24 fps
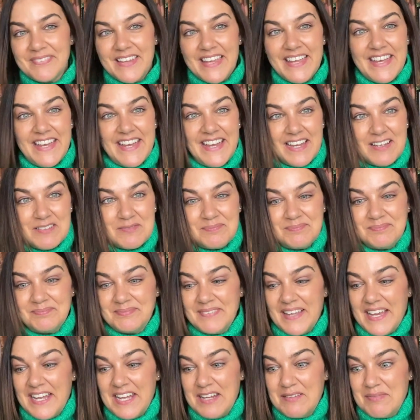yeah,
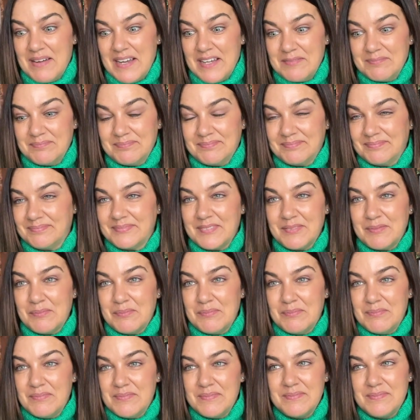anyway,
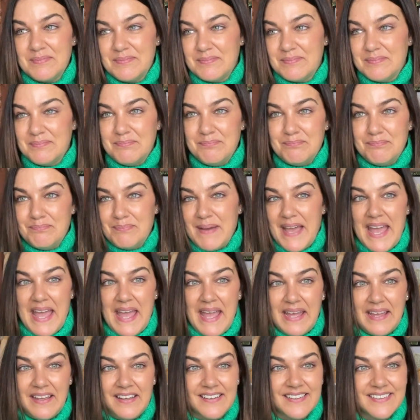
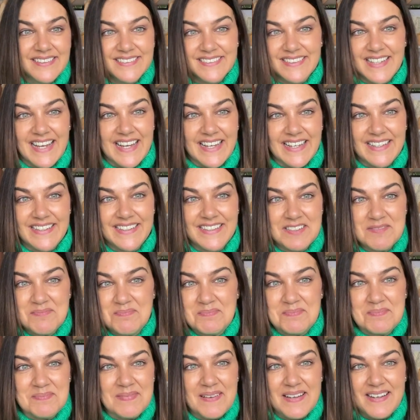bang, like
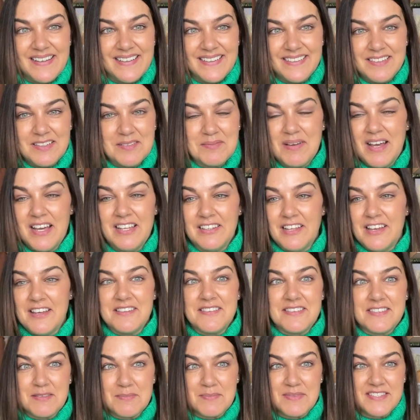I
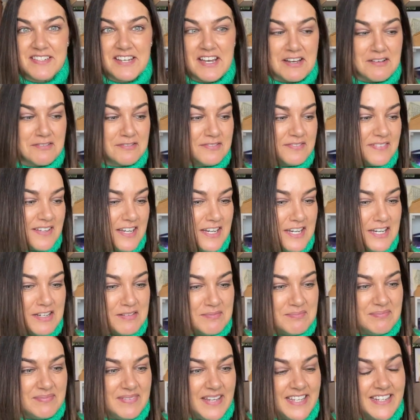learned some stuff,
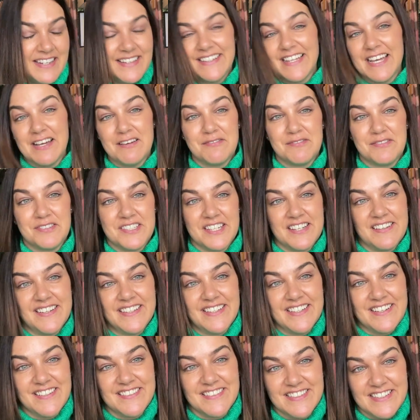and I love sharing
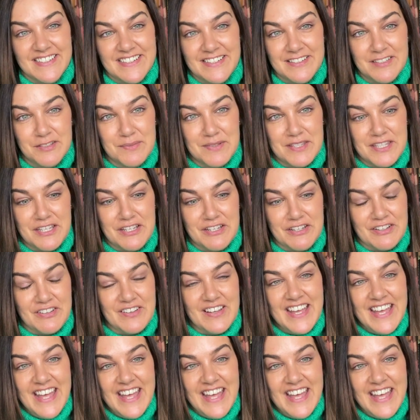those learnings with you.